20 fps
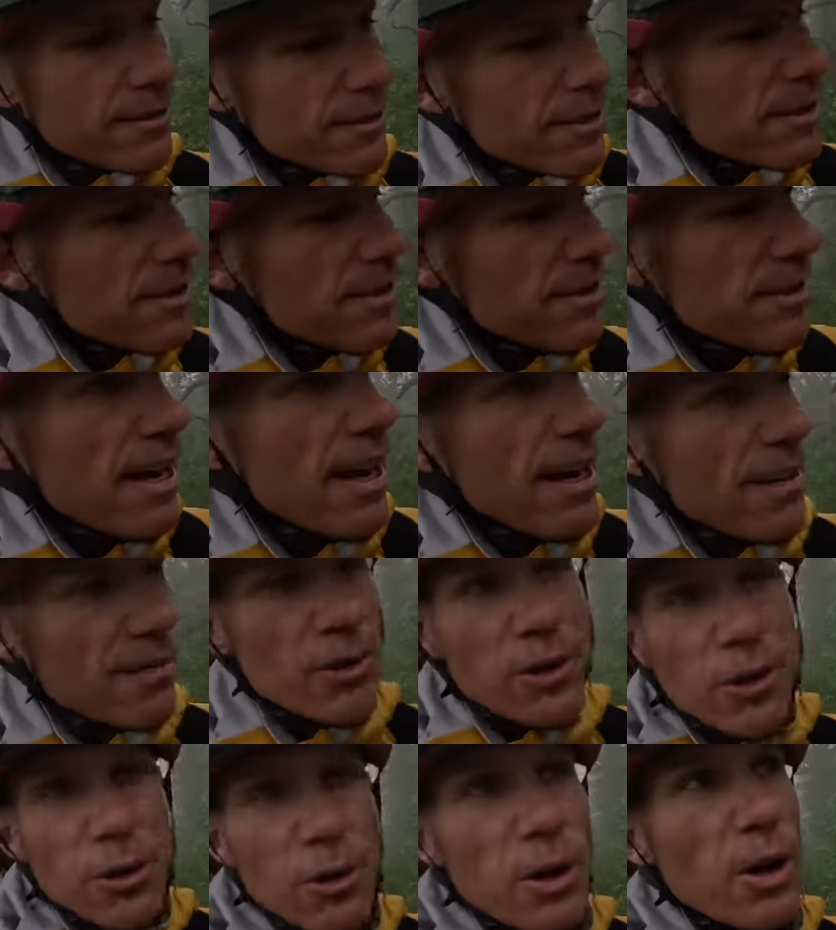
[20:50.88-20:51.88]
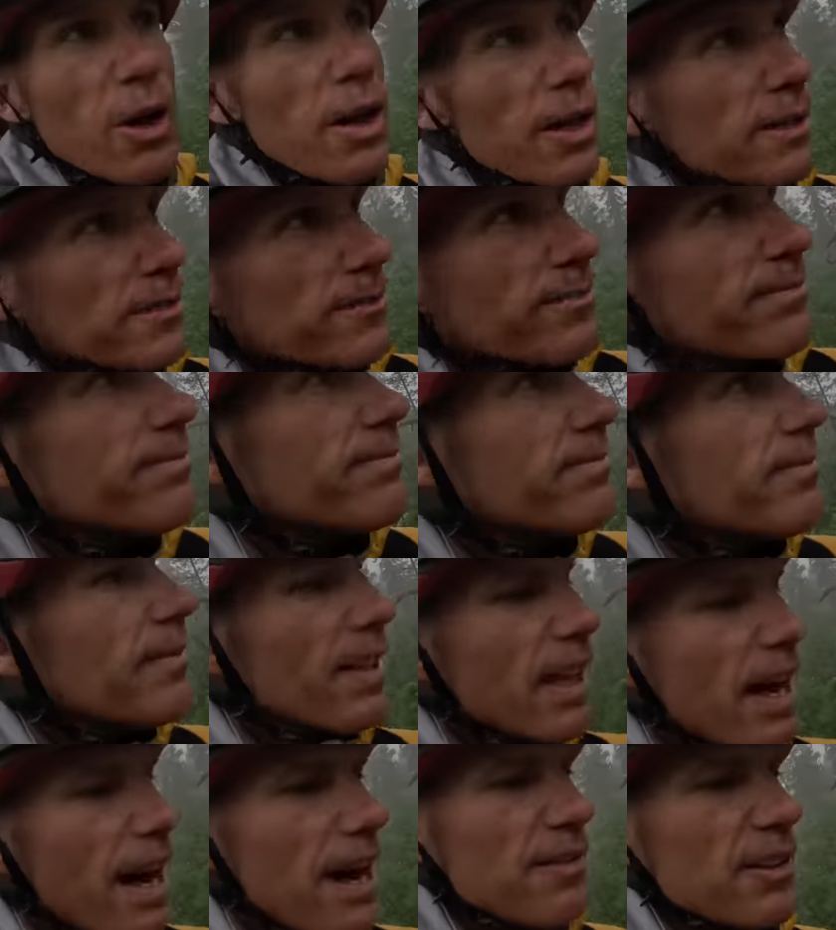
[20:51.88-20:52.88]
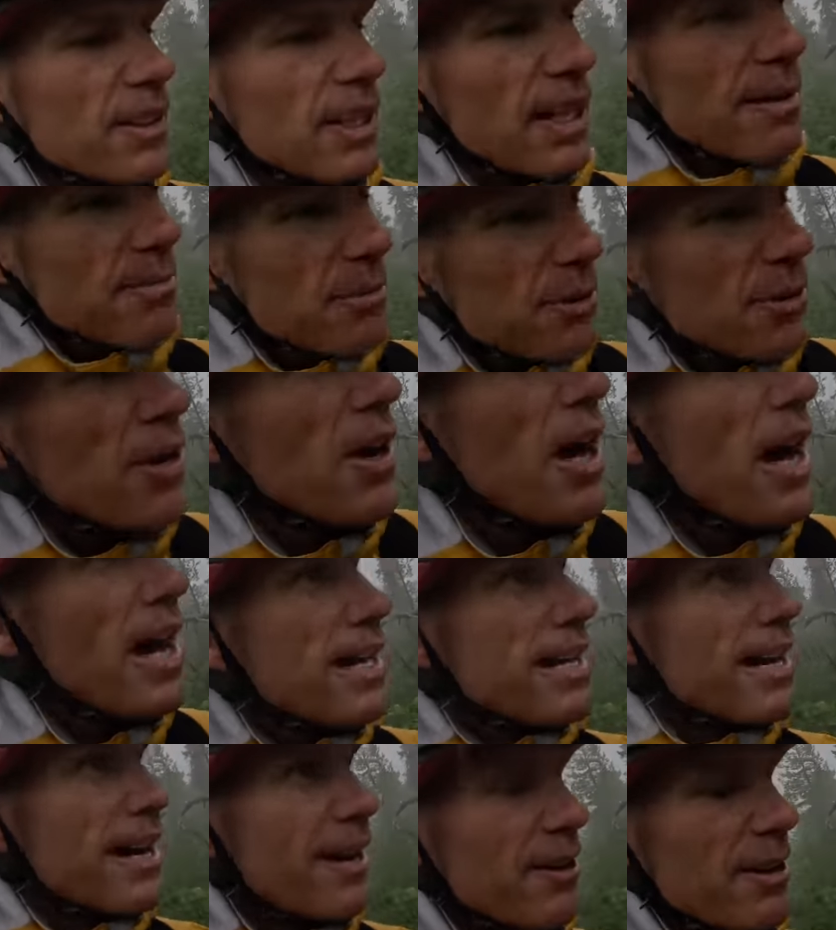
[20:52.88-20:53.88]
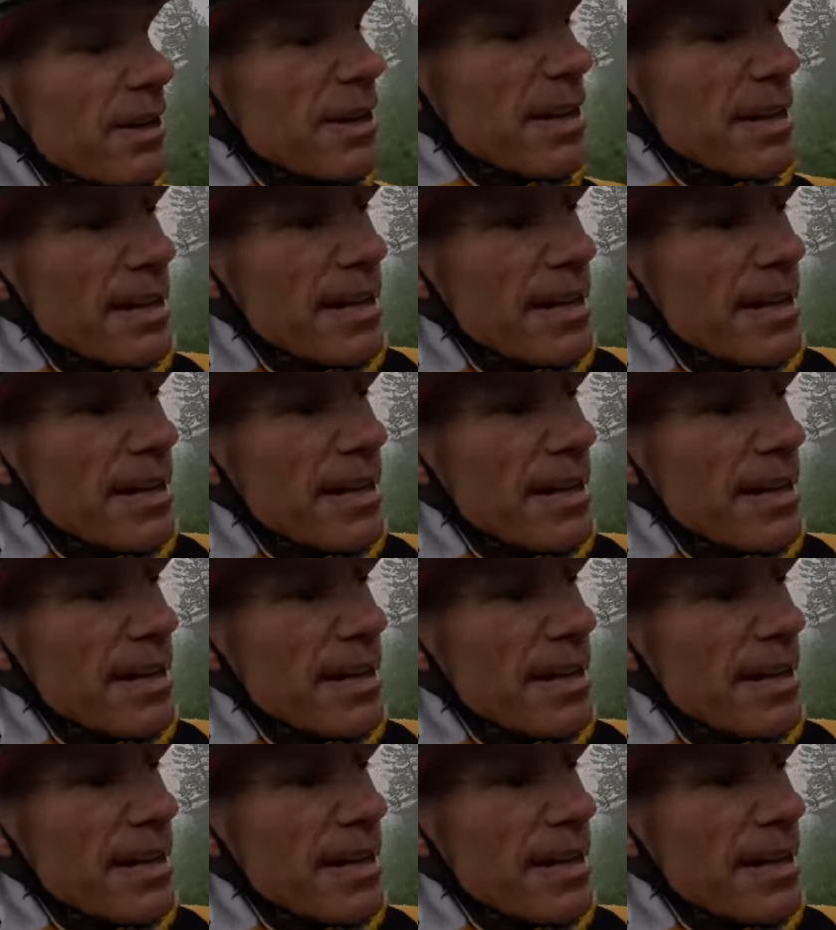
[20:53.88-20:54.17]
Well, this is kind of cool. I've climbed so high now,